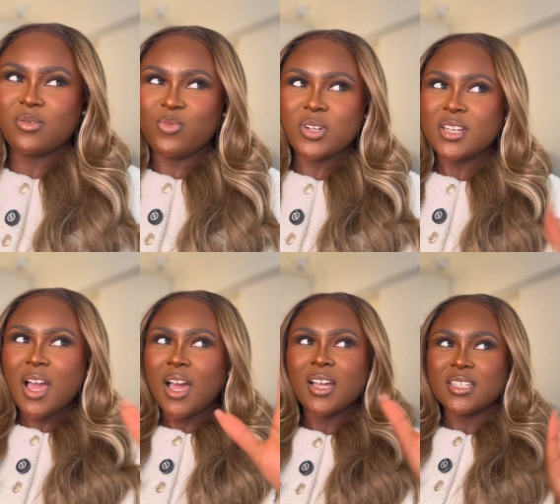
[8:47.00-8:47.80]

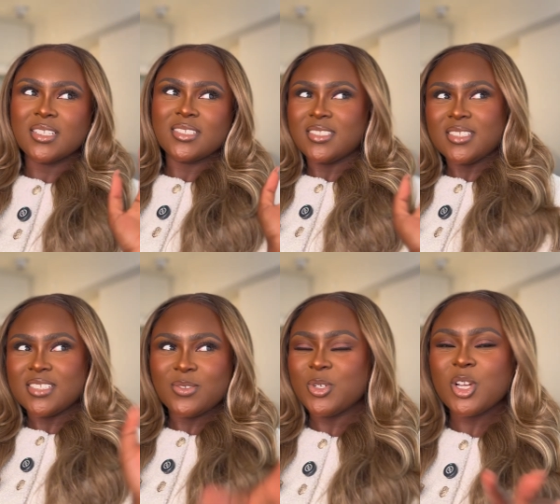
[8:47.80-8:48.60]
not
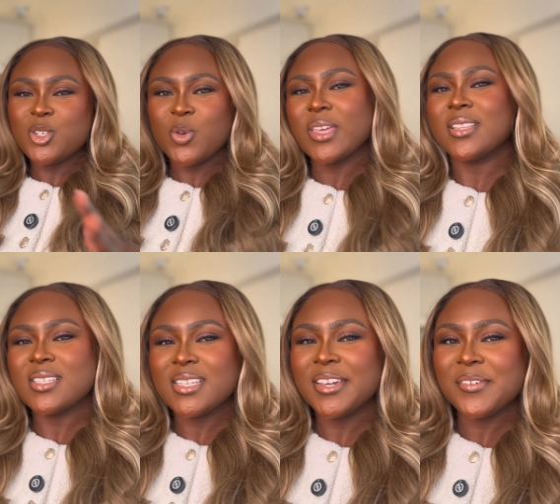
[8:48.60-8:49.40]
joking
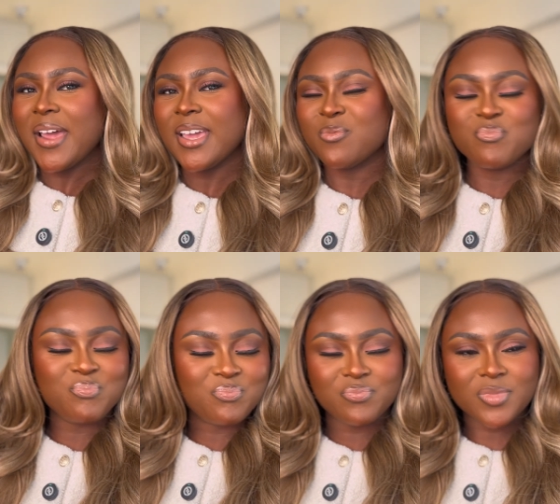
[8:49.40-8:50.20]
this year, right?
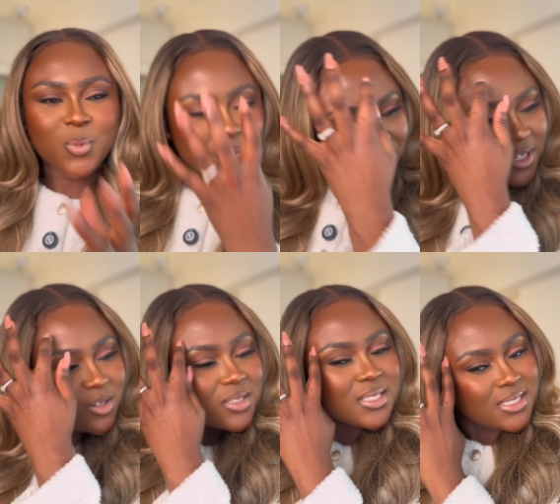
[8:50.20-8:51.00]
We're really
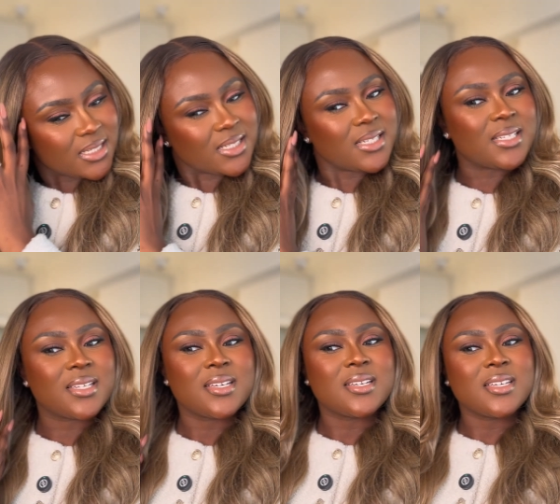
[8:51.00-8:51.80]
gonna sit.
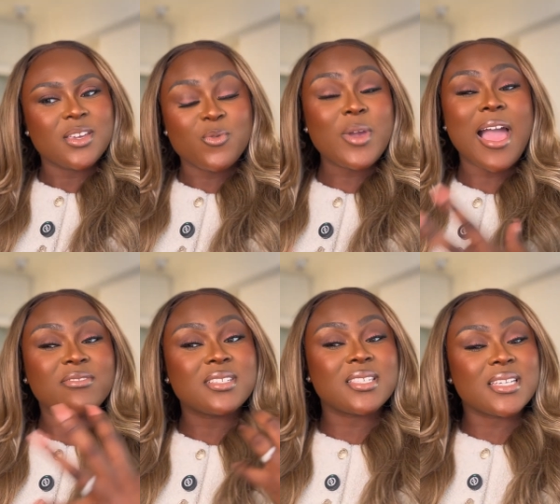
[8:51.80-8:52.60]
If we have
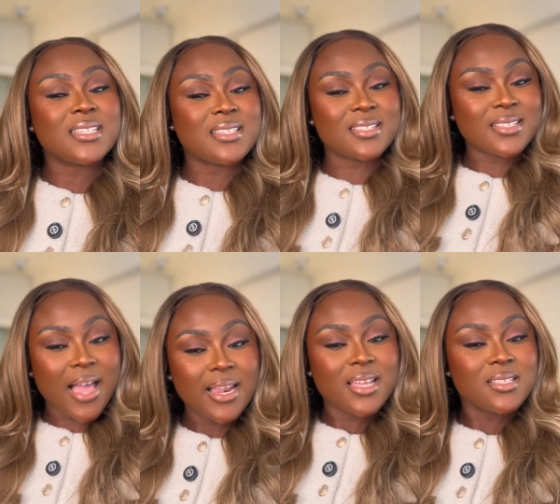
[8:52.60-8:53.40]
to sit in
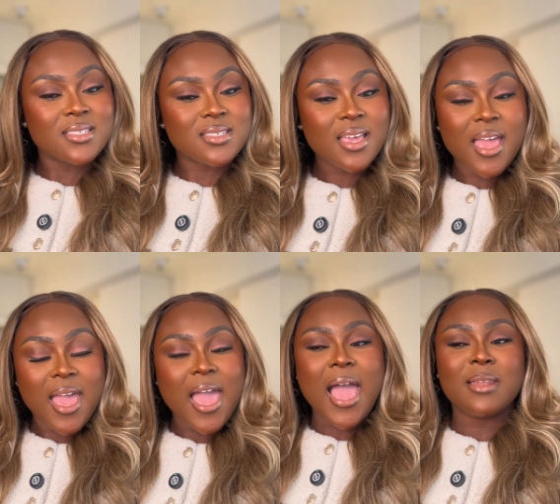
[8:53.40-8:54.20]
silence
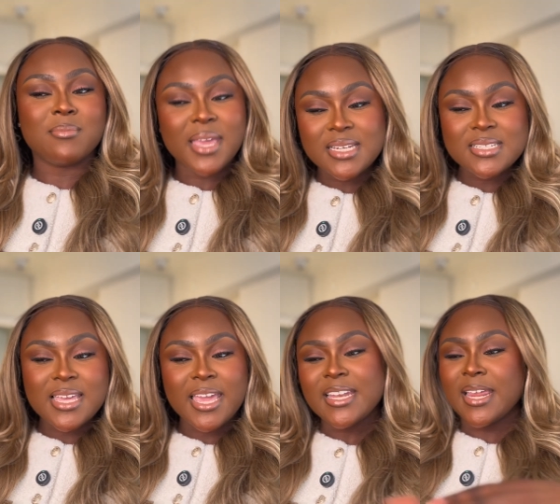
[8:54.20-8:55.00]
and
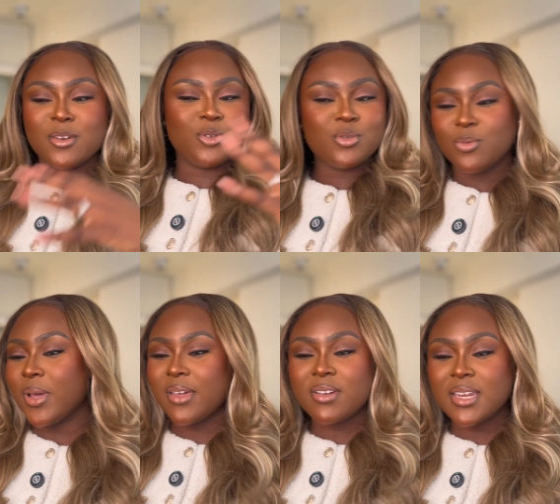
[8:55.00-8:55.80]
meditate and
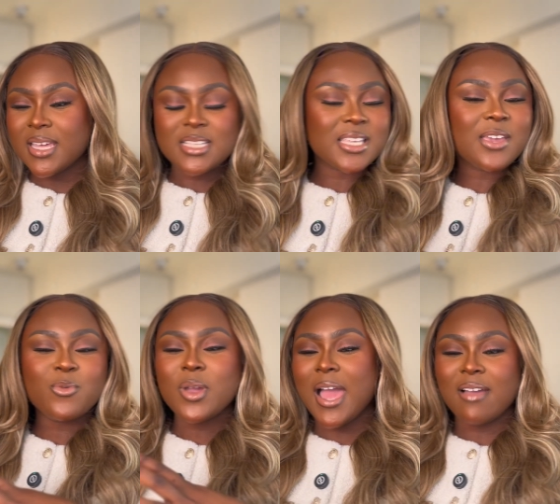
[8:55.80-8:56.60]
whatever it is,
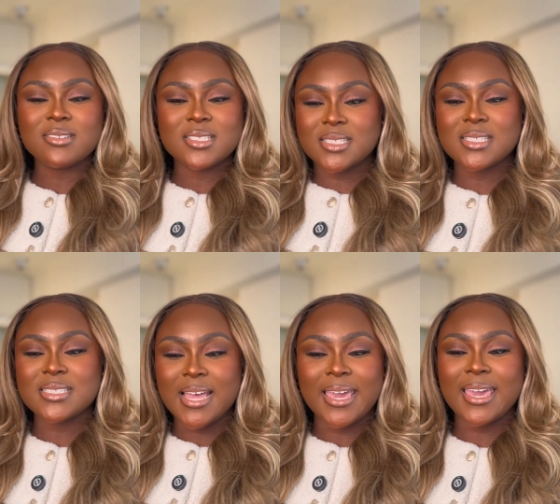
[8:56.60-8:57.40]
if we have to just
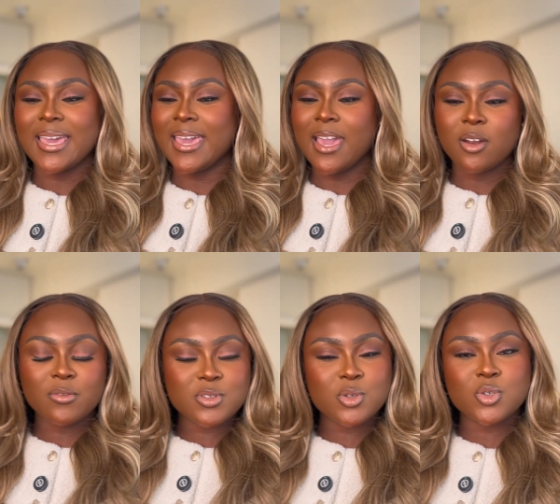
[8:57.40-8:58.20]
like get
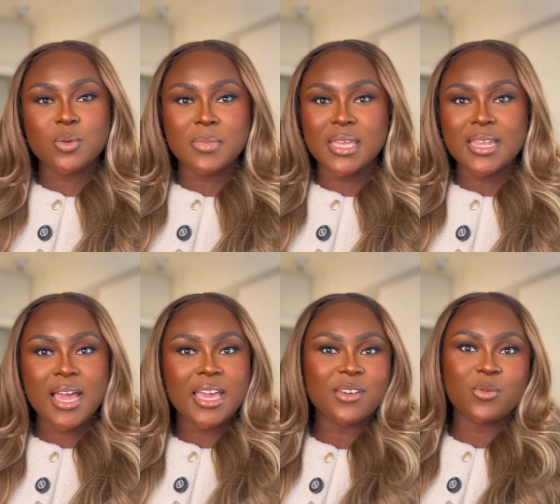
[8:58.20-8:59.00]
off social
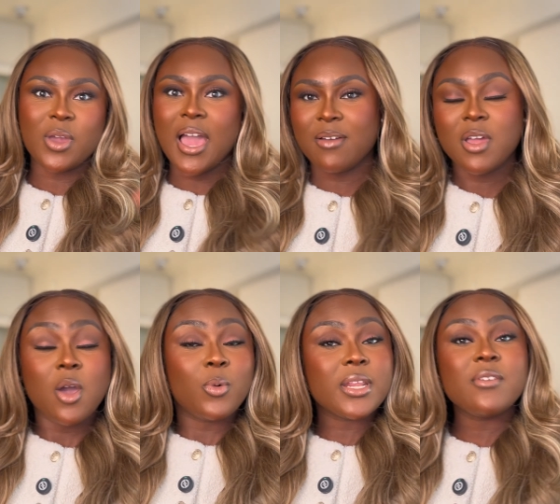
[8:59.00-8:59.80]
media, if we have
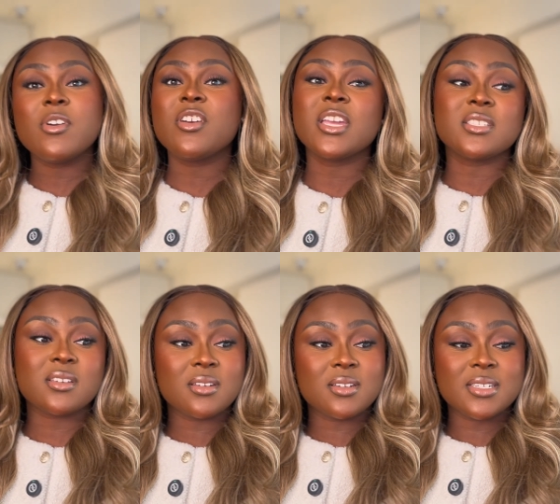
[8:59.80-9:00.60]
whatever it's
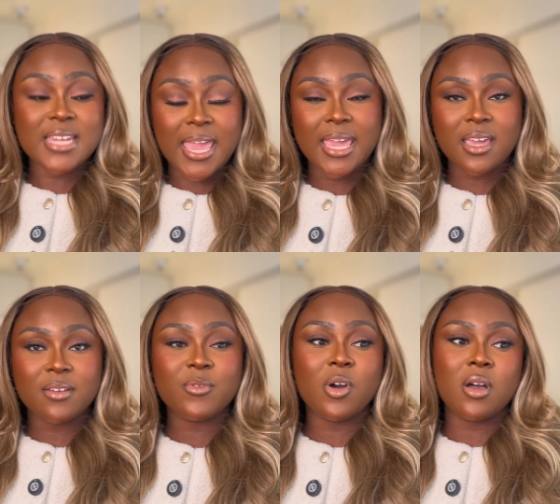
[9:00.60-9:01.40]
gonna take
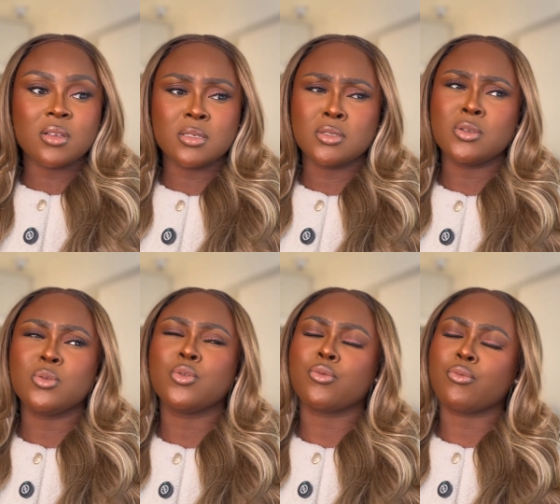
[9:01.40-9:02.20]
for us to
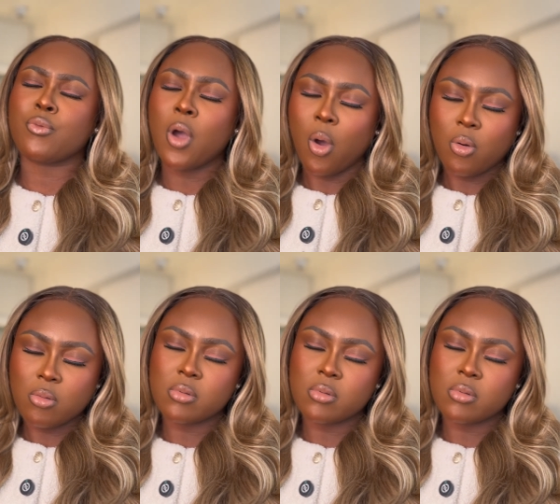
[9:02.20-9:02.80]
grow,